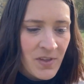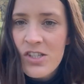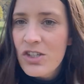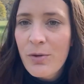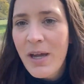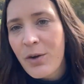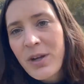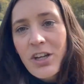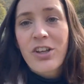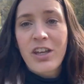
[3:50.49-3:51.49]
So no matter
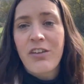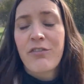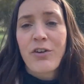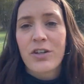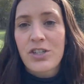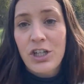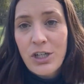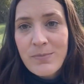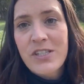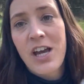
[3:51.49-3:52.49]
what you're looking for in
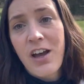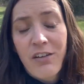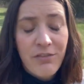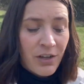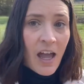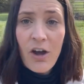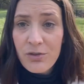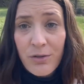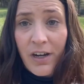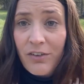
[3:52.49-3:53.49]
terms of
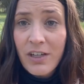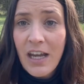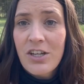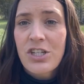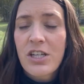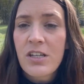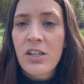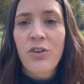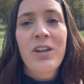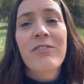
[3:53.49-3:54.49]
outdoor recreation,
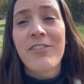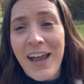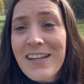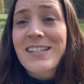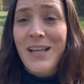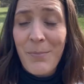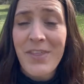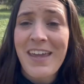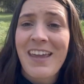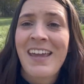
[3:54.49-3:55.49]
you can find
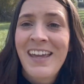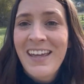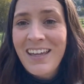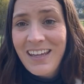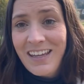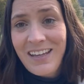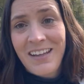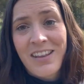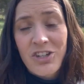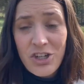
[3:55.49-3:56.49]
something
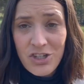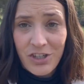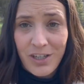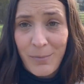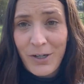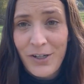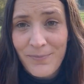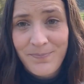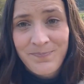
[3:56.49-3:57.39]
in the Churchill neighborhood.